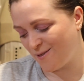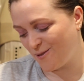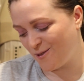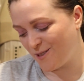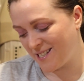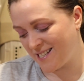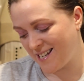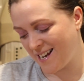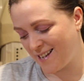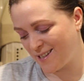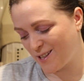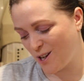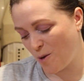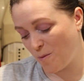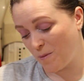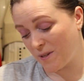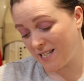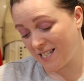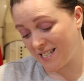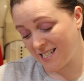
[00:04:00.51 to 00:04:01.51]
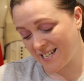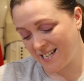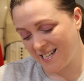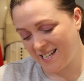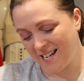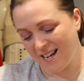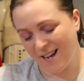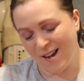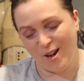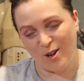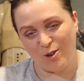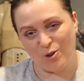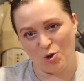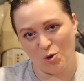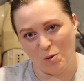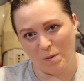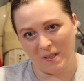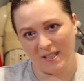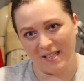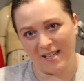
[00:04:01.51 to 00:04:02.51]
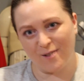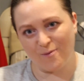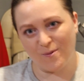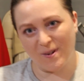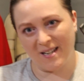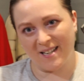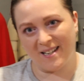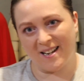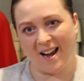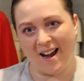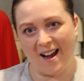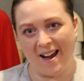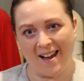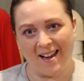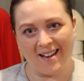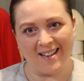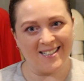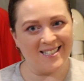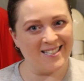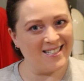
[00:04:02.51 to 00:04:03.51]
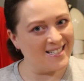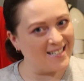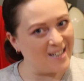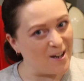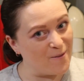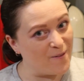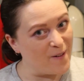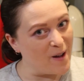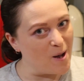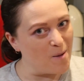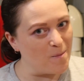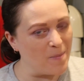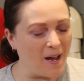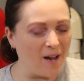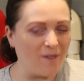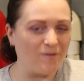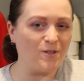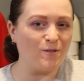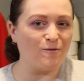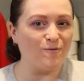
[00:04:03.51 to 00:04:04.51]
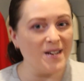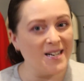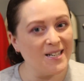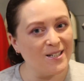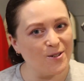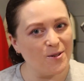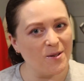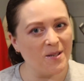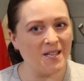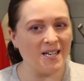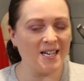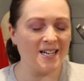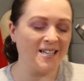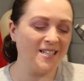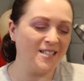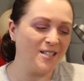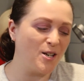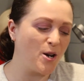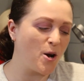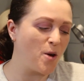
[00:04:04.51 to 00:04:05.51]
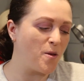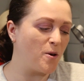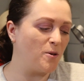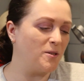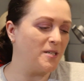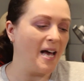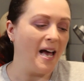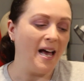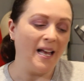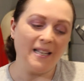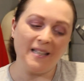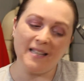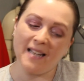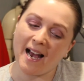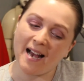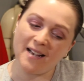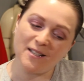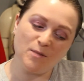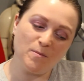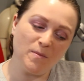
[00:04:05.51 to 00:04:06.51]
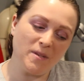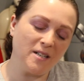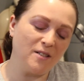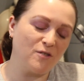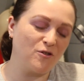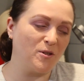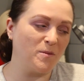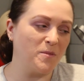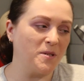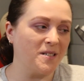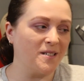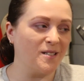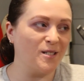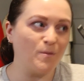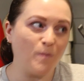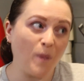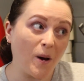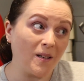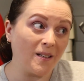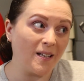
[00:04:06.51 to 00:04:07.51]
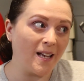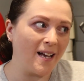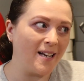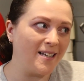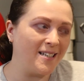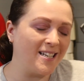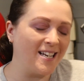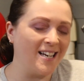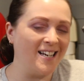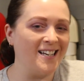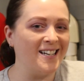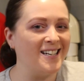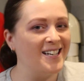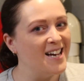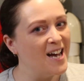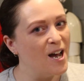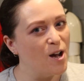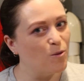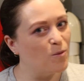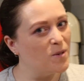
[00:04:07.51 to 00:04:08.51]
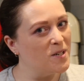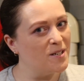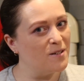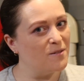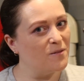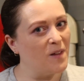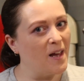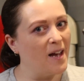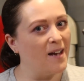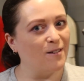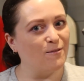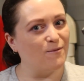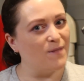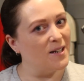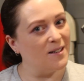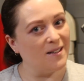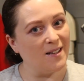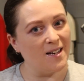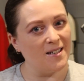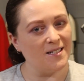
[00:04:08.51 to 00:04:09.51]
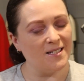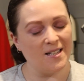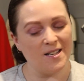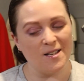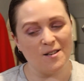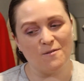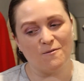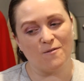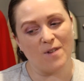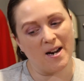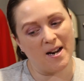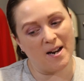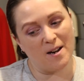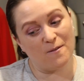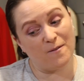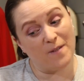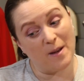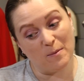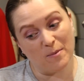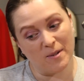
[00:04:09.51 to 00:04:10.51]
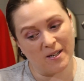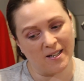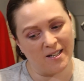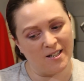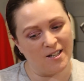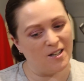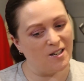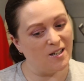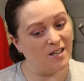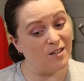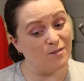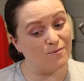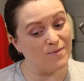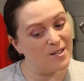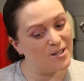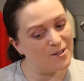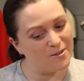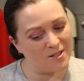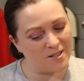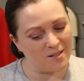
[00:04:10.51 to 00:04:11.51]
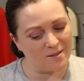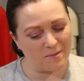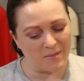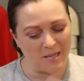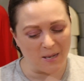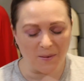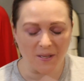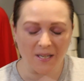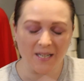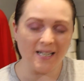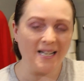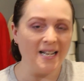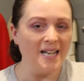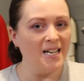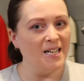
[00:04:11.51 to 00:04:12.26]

All-Stars competition. Normally when I stuff up, have to redo things, you know, those last minute trips to Spotlight when you've like realized that you've run out of fabric and you need to redo something,